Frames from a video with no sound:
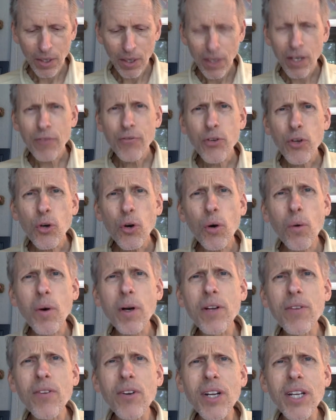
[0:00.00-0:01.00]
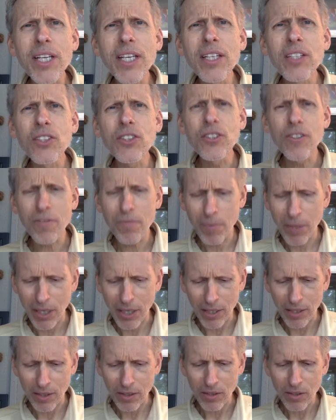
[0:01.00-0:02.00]
If you are one of the legion of
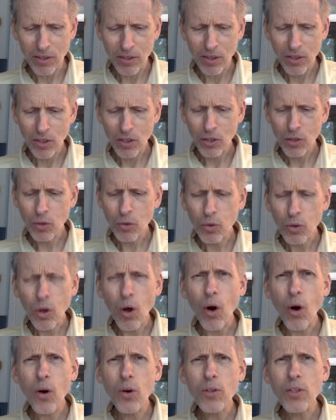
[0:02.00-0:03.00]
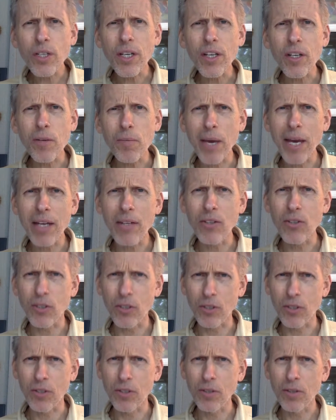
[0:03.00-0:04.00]
men who long to enter
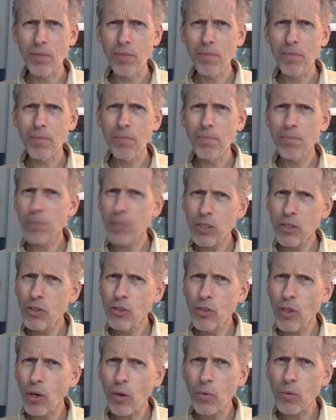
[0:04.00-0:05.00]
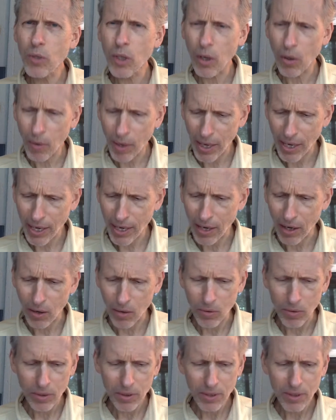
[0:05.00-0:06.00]
manhood but don't know
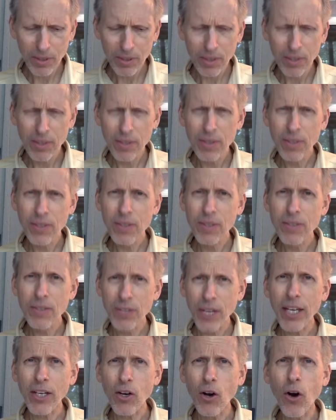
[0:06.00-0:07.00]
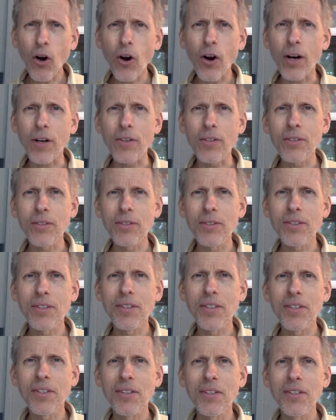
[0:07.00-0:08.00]
how, take heart.
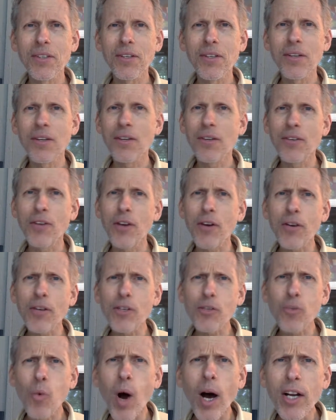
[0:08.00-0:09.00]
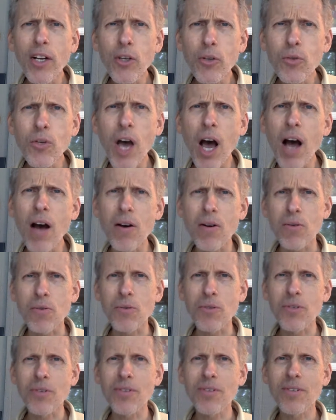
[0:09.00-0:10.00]
There is one who
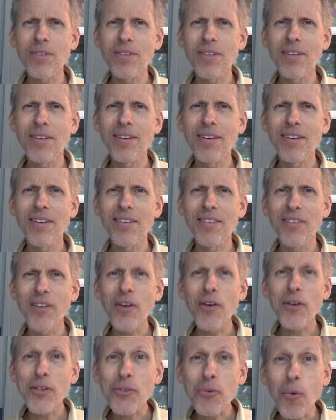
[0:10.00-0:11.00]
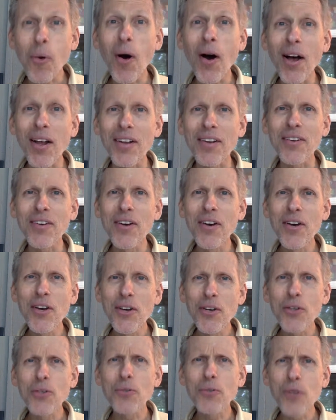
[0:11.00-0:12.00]
knows. There is one
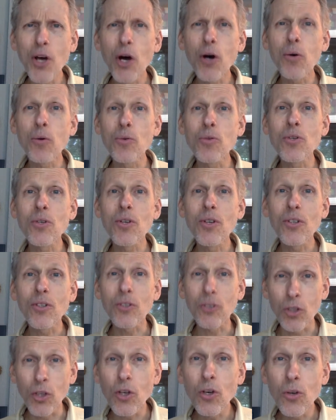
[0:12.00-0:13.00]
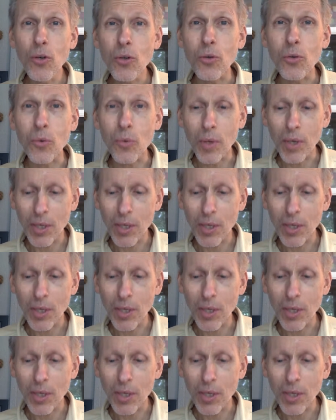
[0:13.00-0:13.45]
who knows you.